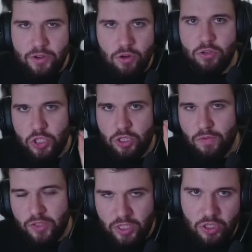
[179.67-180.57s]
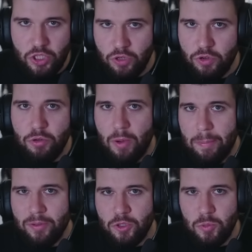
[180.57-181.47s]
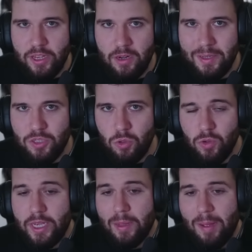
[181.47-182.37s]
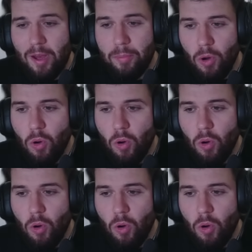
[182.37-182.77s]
not just obviously the two new weapons we're going to be talking about, but